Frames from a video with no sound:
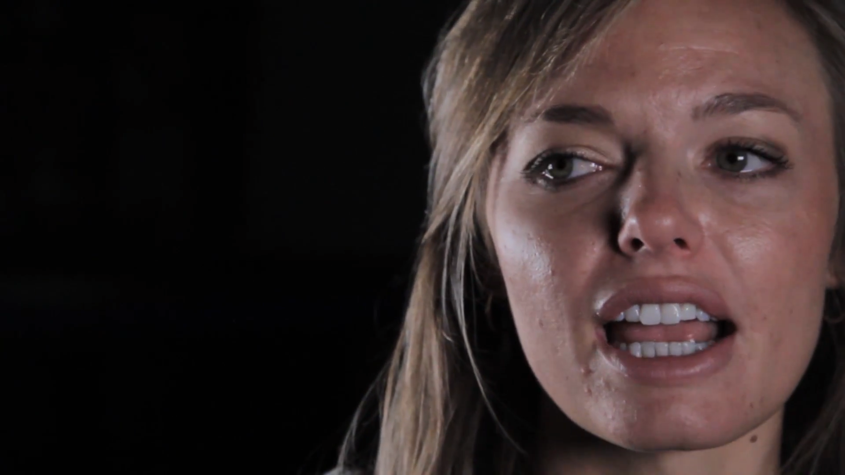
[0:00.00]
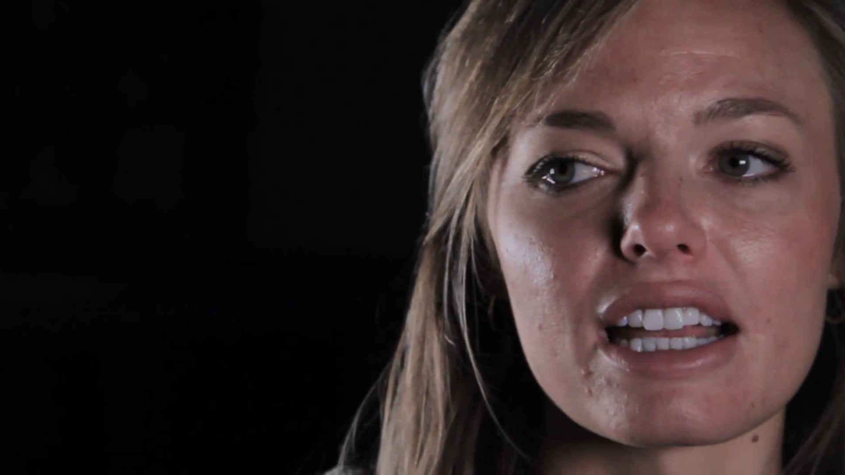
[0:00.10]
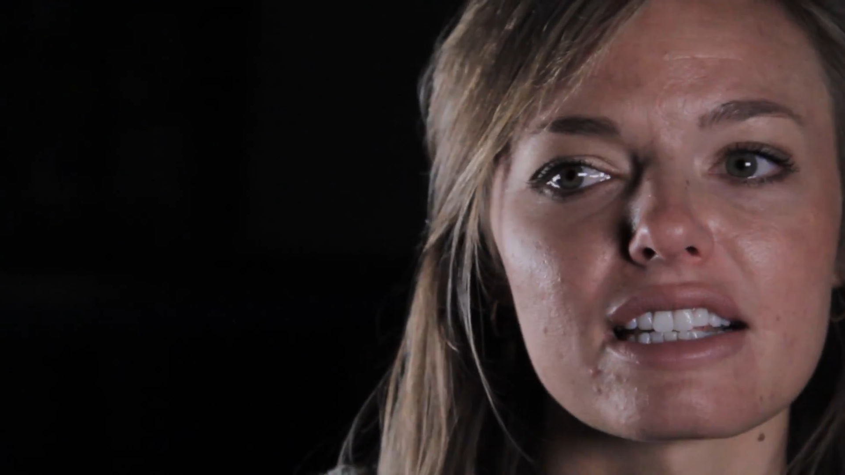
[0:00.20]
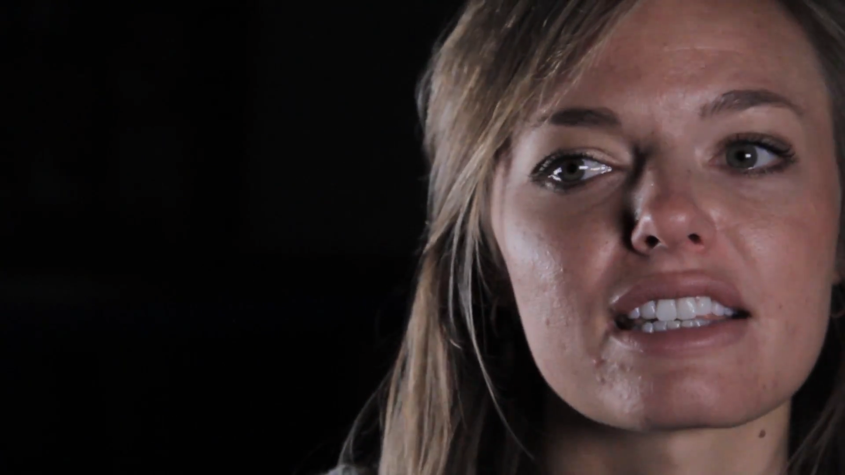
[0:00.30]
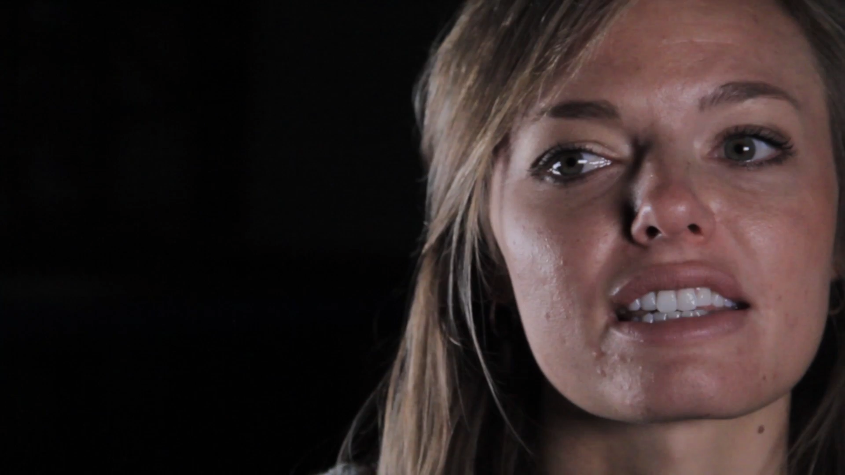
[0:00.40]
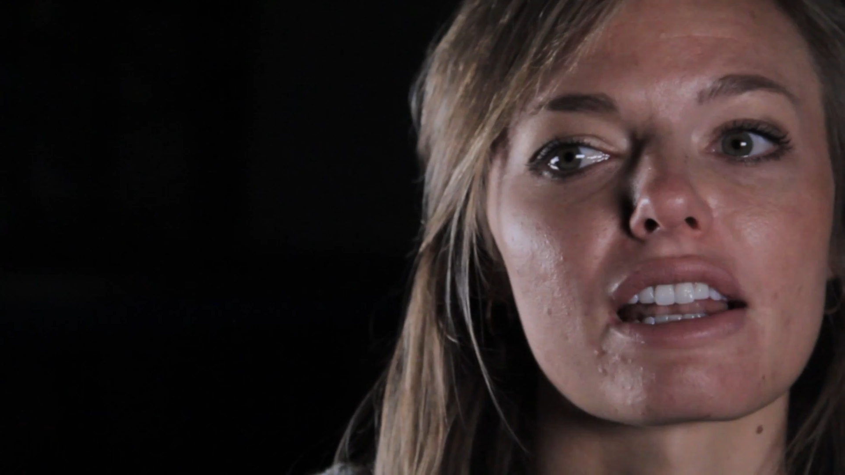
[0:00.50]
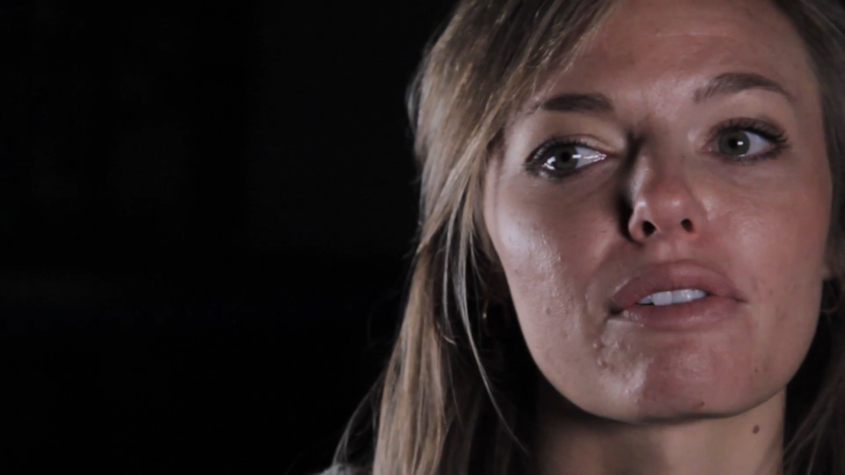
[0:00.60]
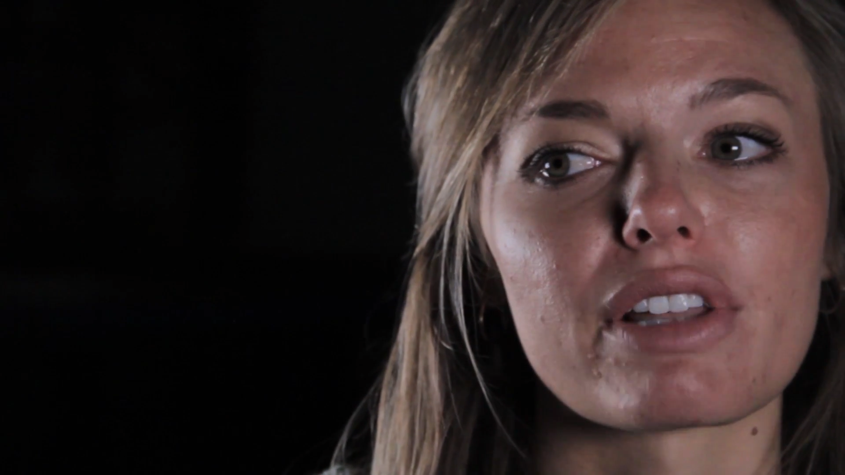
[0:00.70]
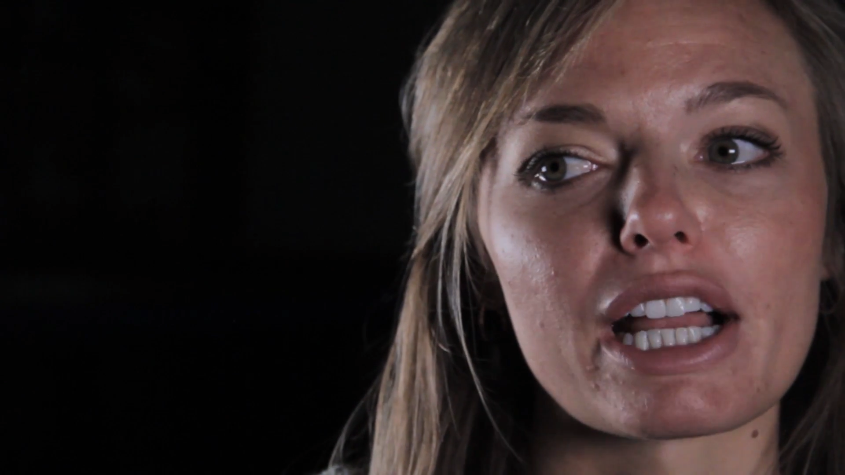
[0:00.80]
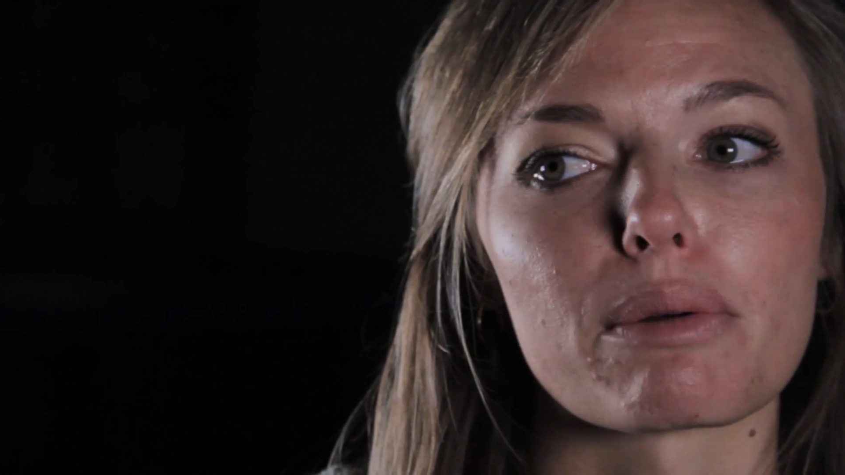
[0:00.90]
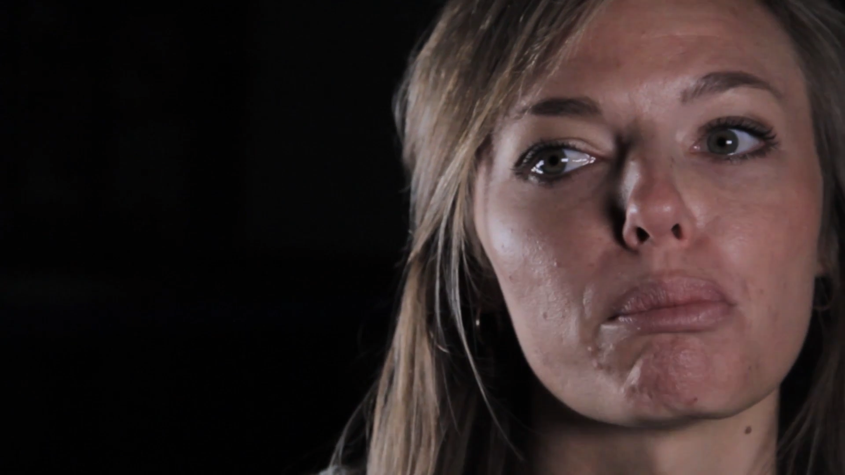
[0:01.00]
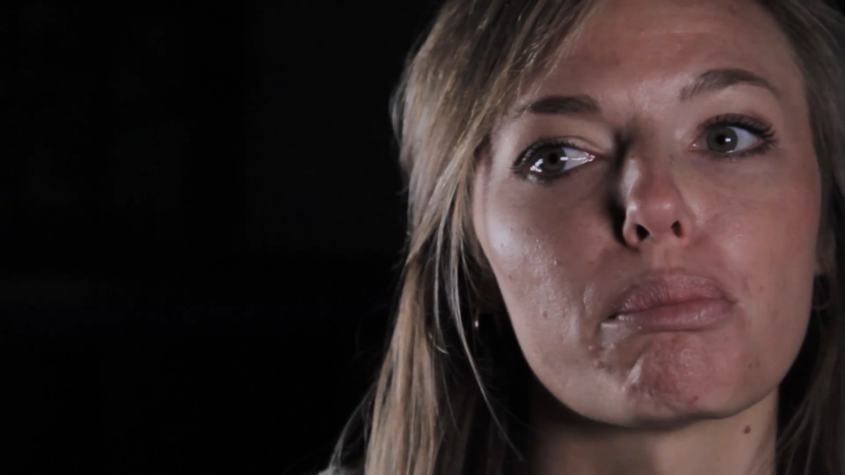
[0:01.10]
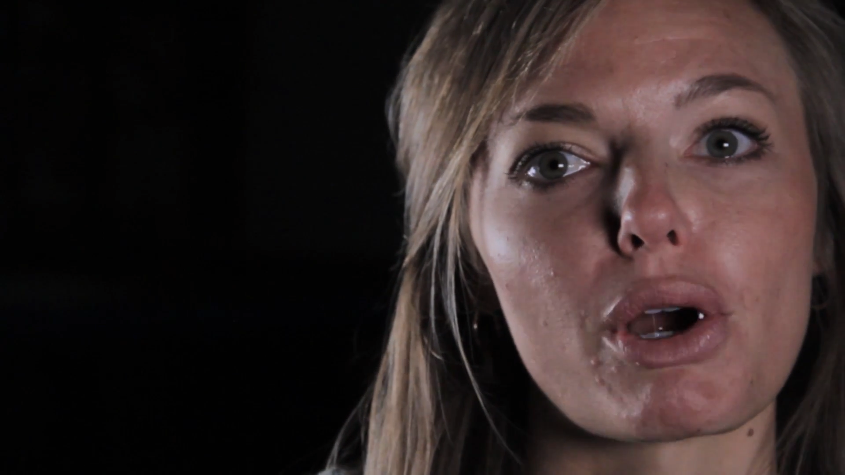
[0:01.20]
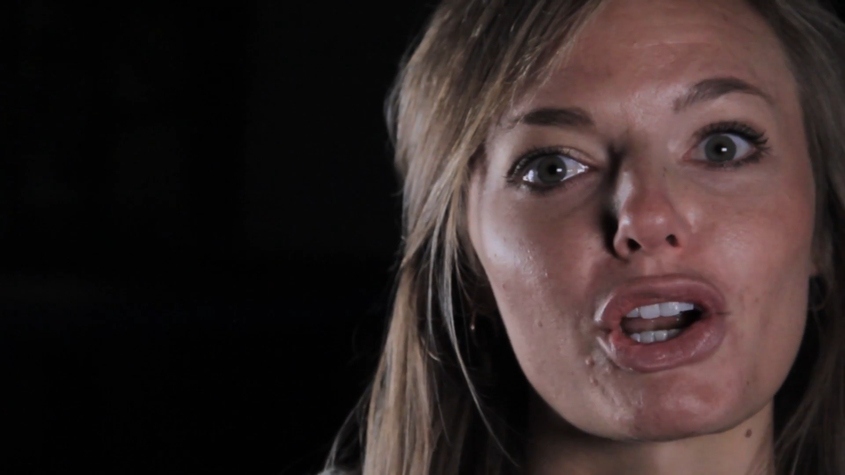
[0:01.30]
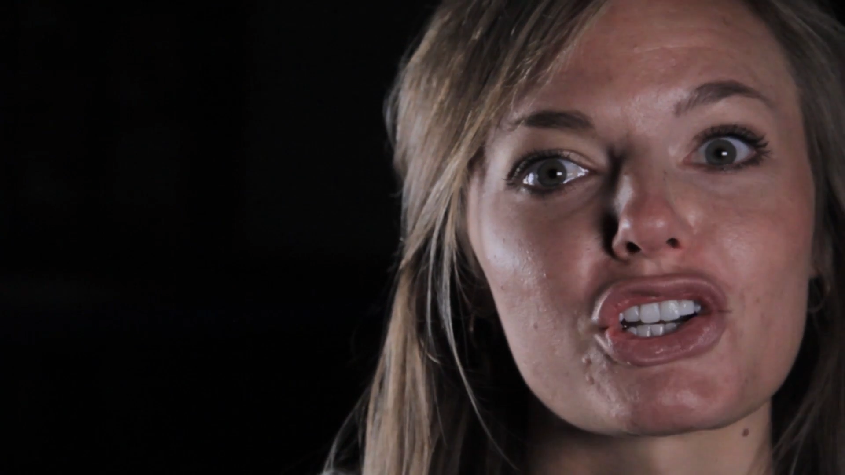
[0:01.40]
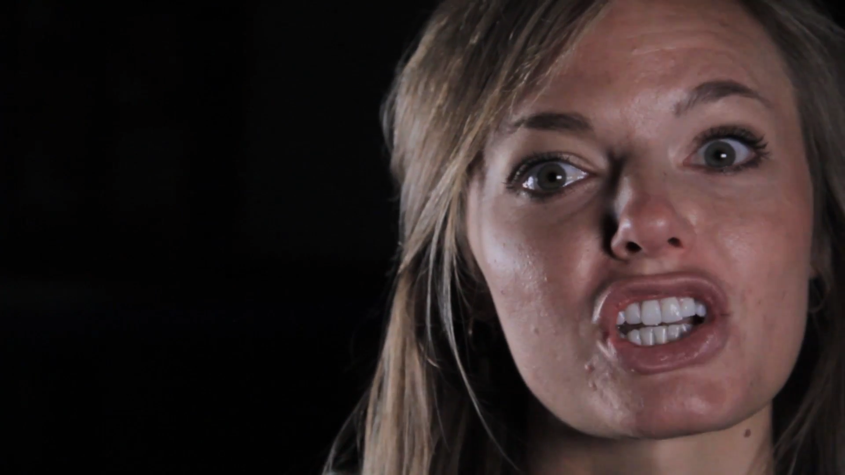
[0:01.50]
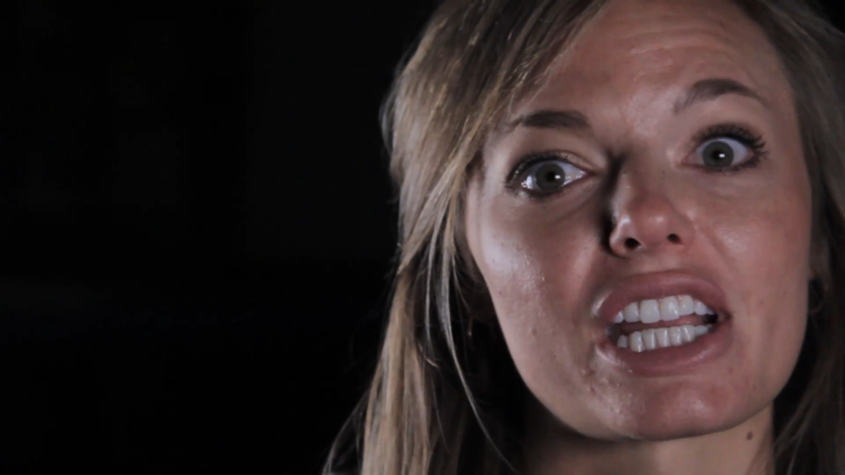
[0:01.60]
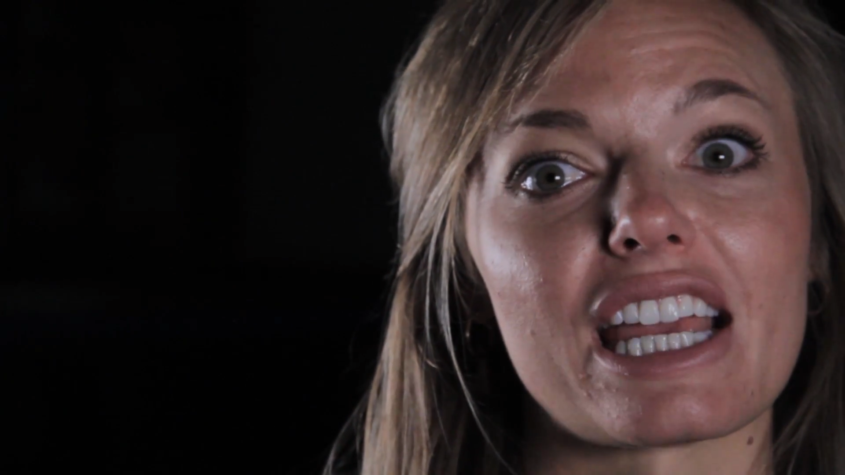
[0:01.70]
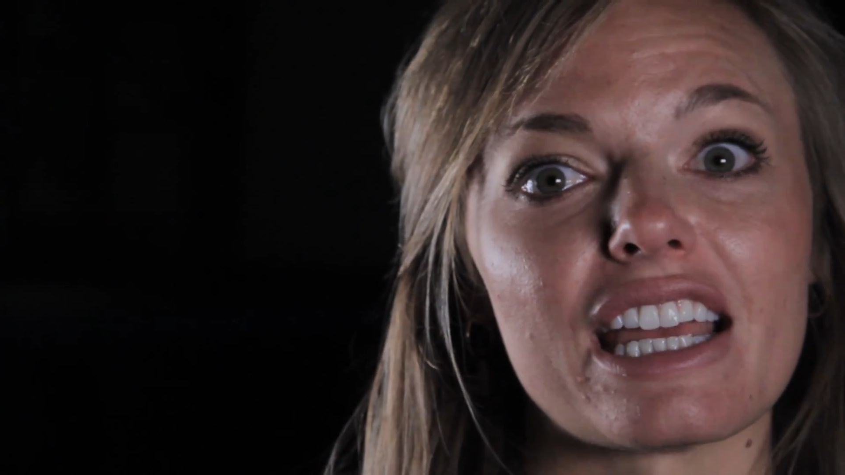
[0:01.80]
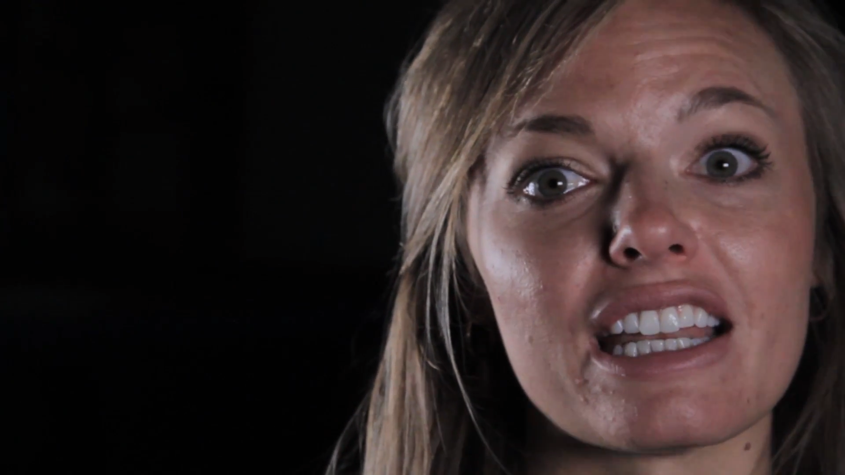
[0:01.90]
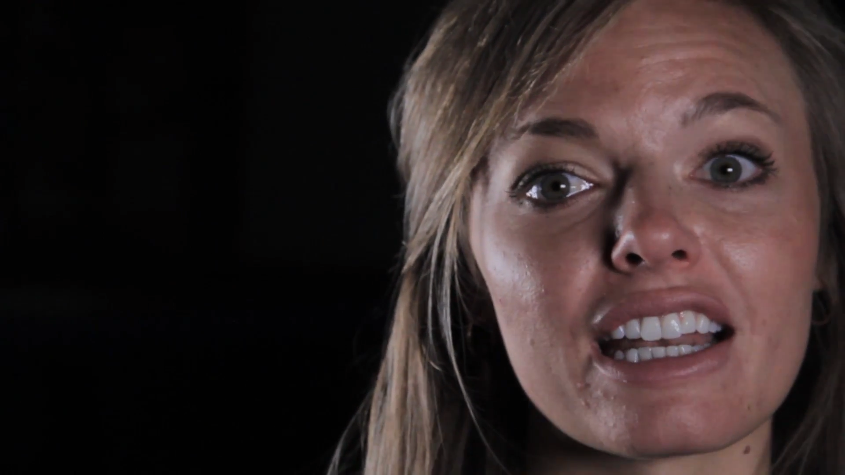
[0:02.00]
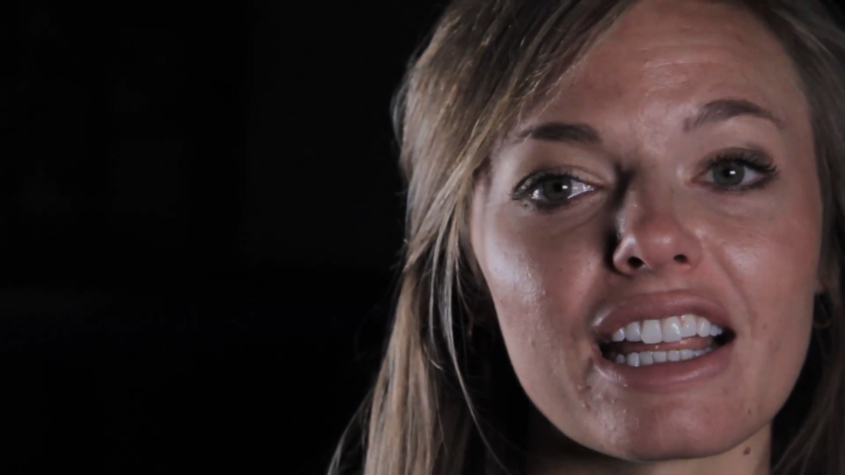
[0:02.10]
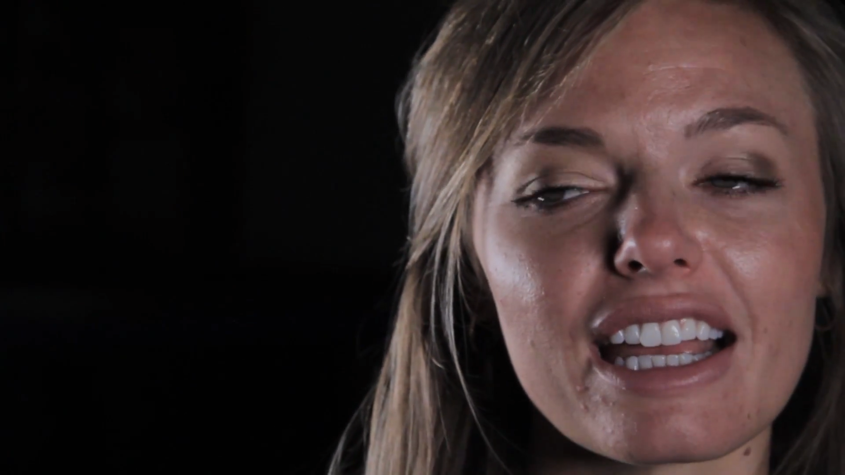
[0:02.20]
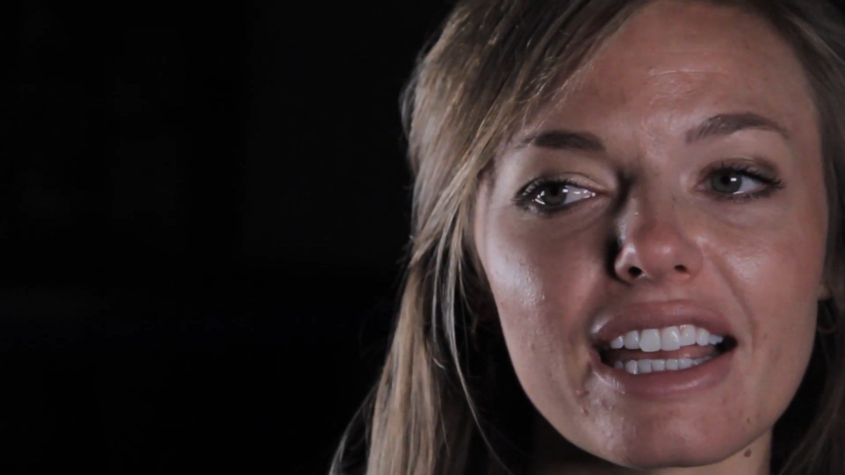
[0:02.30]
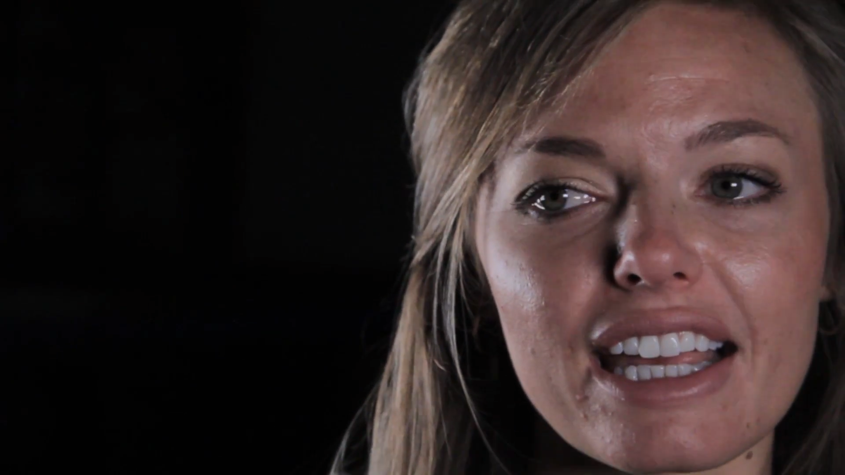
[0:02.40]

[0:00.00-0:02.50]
instead of like barging in,